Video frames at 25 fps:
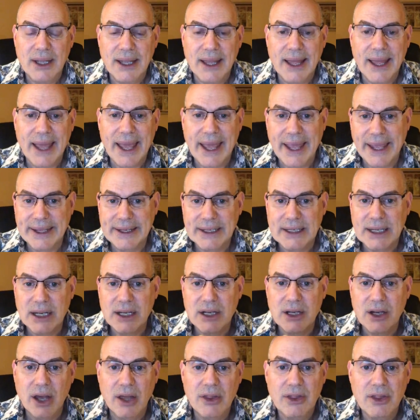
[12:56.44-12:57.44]
And
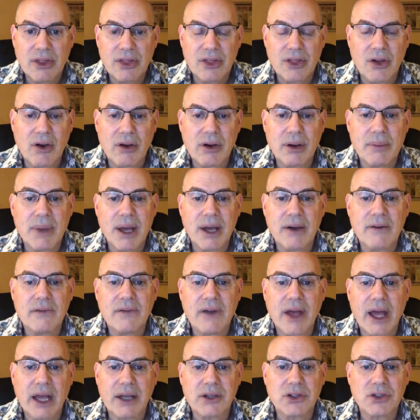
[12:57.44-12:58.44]
another thought about
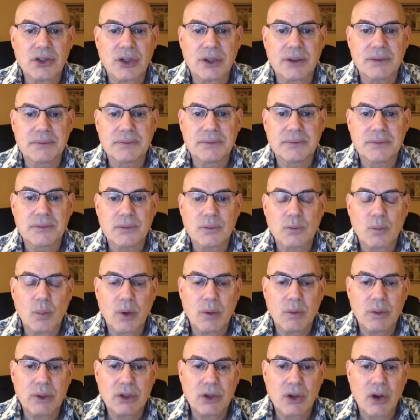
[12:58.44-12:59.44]
fascia, when
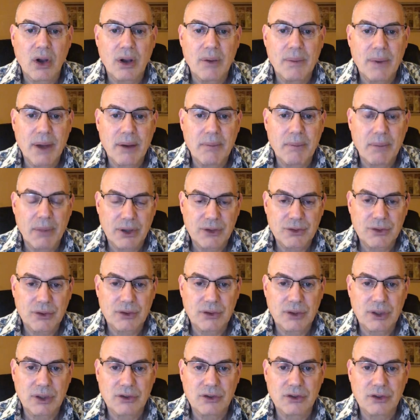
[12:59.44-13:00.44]
we talk about muscle
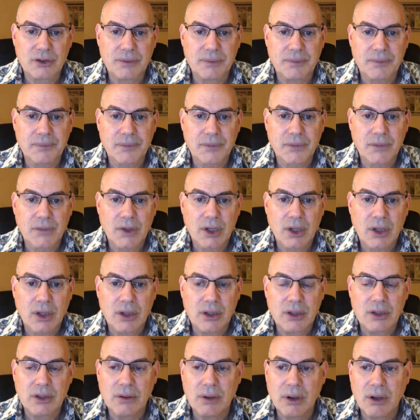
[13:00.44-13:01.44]
tissue,
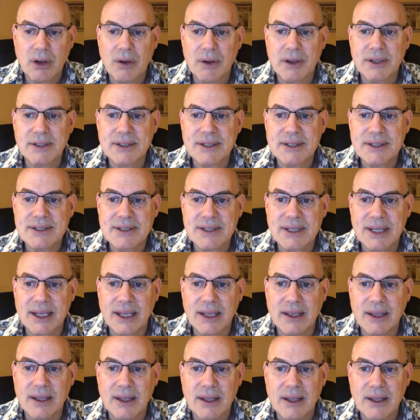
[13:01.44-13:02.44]
you're going to see
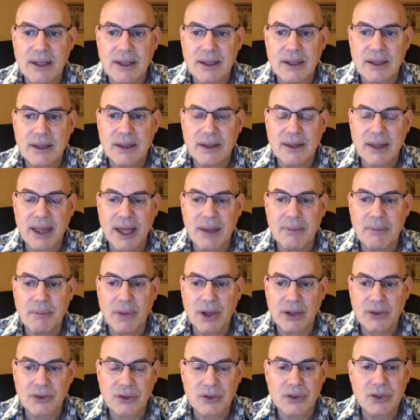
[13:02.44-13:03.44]
that
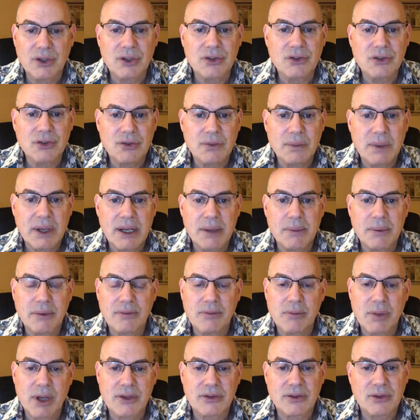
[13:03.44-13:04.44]
muscle tissue is made up of
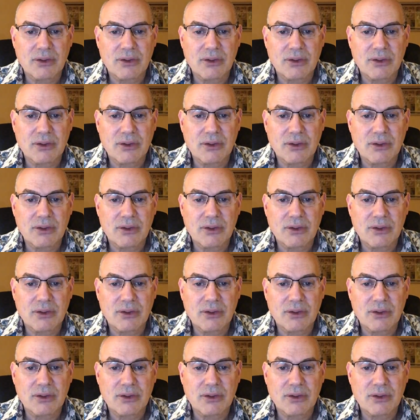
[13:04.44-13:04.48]
muscle